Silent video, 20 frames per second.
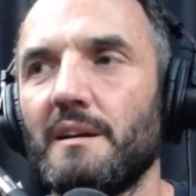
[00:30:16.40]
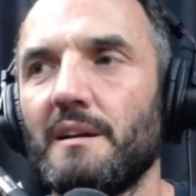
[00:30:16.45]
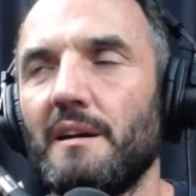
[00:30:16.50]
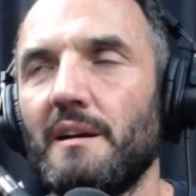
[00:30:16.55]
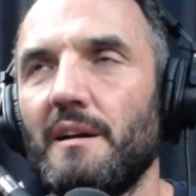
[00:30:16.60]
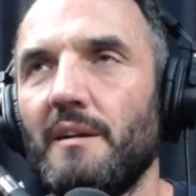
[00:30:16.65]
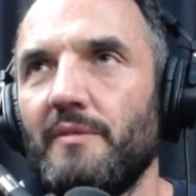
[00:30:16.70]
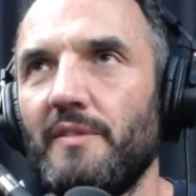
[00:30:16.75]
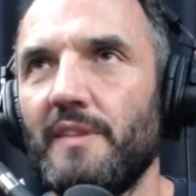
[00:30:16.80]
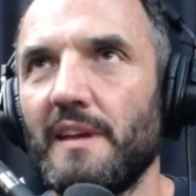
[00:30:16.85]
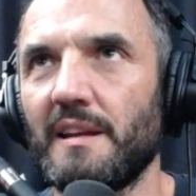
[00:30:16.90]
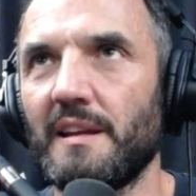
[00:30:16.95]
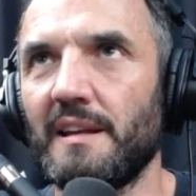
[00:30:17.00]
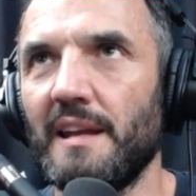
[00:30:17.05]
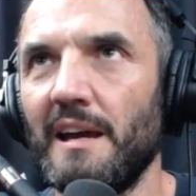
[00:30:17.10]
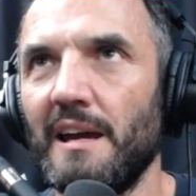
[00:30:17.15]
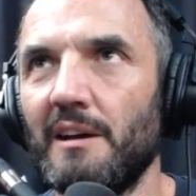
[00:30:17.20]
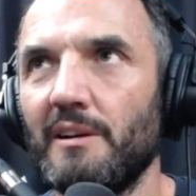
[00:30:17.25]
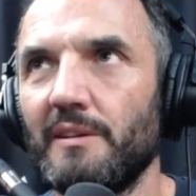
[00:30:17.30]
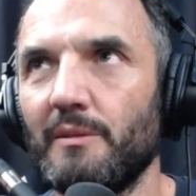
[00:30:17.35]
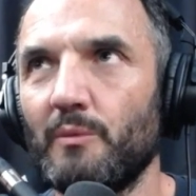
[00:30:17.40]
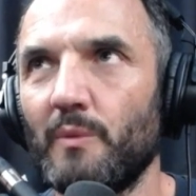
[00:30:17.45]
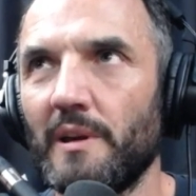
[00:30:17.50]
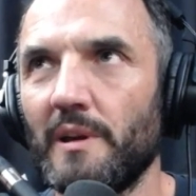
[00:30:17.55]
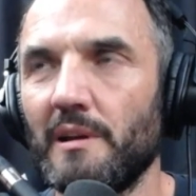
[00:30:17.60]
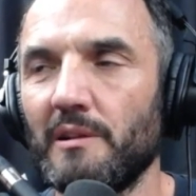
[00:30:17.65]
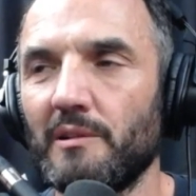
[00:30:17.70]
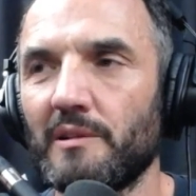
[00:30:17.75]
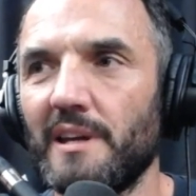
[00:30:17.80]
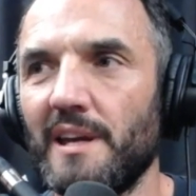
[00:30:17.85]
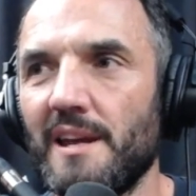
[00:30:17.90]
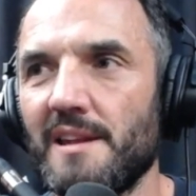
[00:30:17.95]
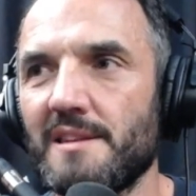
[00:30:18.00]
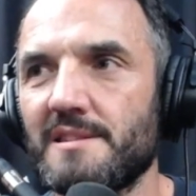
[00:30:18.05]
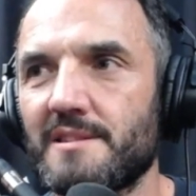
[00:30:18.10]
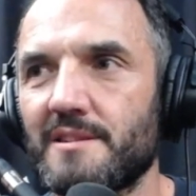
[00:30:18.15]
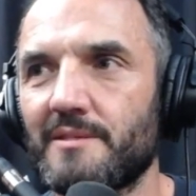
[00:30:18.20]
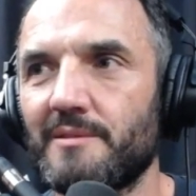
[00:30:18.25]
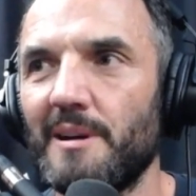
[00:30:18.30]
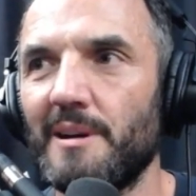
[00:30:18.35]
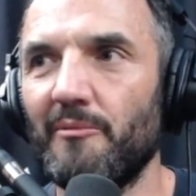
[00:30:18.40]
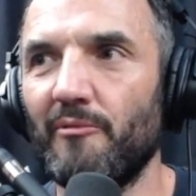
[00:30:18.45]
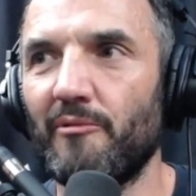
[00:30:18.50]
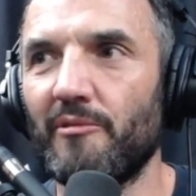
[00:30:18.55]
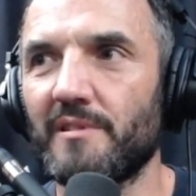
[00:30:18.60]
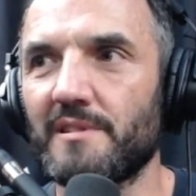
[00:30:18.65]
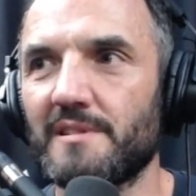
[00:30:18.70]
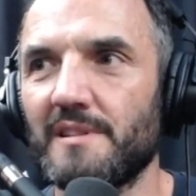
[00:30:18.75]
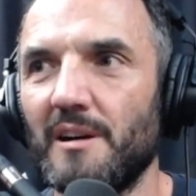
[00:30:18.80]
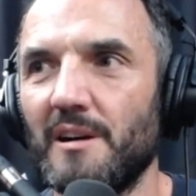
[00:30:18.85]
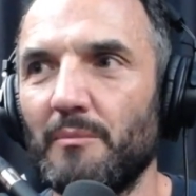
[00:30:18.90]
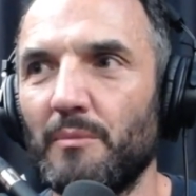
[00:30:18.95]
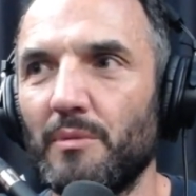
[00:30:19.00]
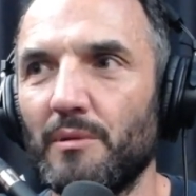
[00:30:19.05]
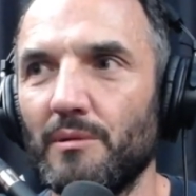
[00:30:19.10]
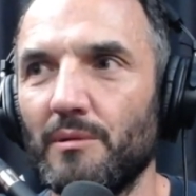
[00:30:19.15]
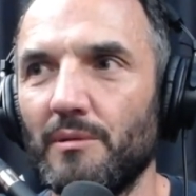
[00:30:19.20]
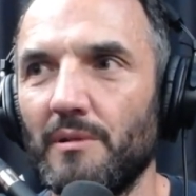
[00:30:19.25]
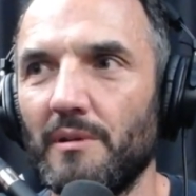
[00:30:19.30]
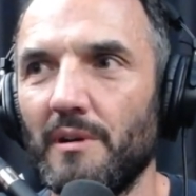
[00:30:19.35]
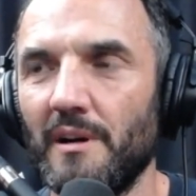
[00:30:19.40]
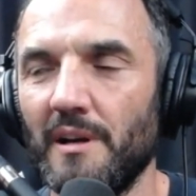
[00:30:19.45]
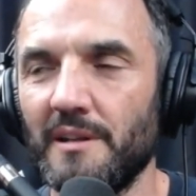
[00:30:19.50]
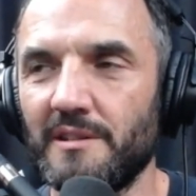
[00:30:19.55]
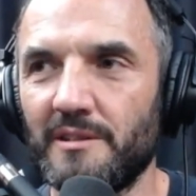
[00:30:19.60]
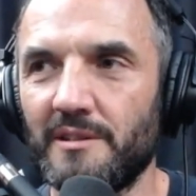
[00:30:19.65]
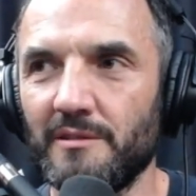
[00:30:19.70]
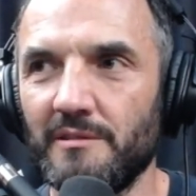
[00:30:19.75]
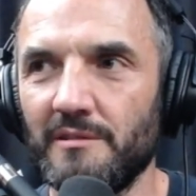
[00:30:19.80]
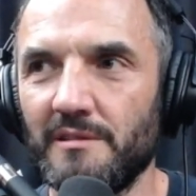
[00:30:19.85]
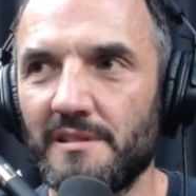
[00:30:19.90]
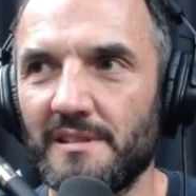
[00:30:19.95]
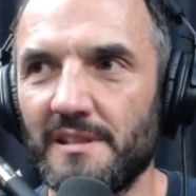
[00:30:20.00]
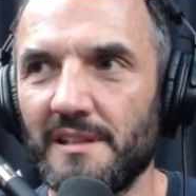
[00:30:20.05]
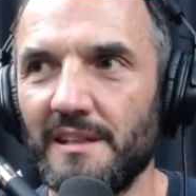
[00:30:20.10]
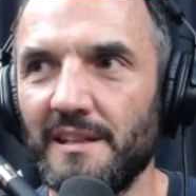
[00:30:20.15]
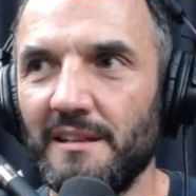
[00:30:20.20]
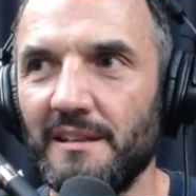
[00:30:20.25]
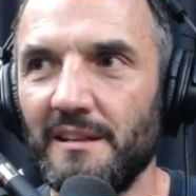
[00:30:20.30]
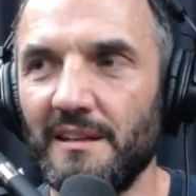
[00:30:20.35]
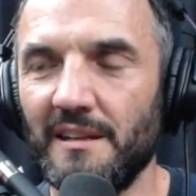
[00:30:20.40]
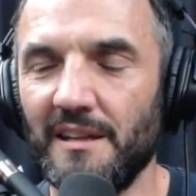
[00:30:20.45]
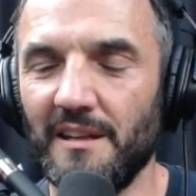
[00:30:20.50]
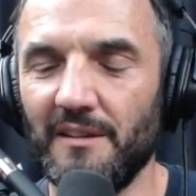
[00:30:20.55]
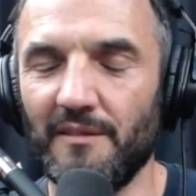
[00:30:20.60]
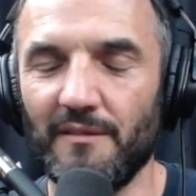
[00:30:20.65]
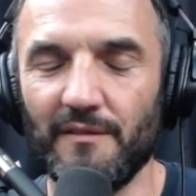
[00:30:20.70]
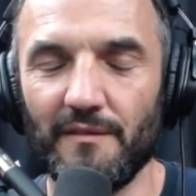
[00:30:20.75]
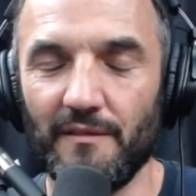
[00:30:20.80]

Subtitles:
I think now that when I look at Instagram, for example, I do see it.